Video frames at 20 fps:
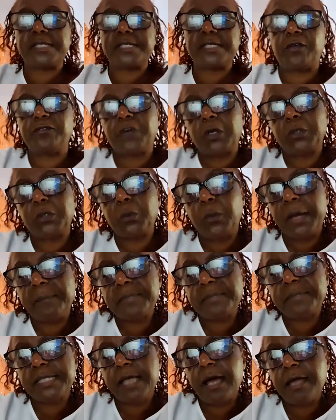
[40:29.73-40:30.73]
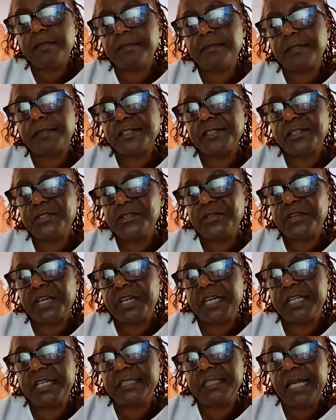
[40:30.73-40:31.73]
you've got a website that you
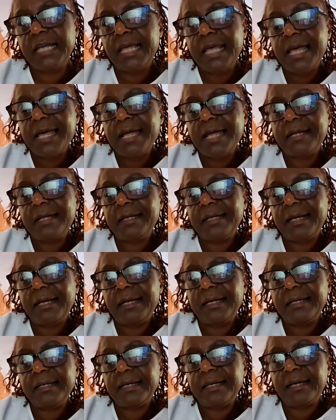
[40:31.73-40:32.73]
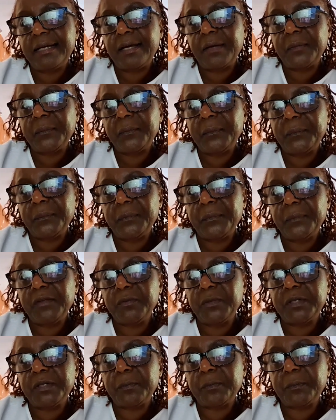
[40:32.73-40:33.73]
can, you
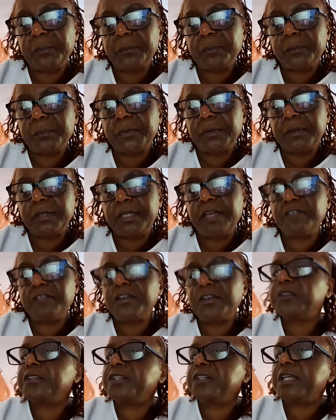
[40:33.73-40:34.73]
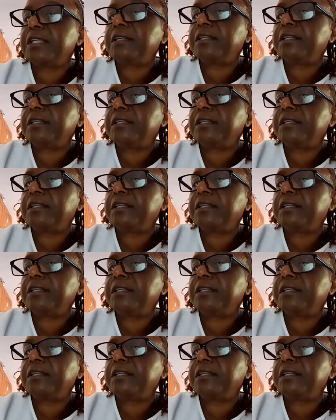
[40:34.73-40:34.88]
want to give on,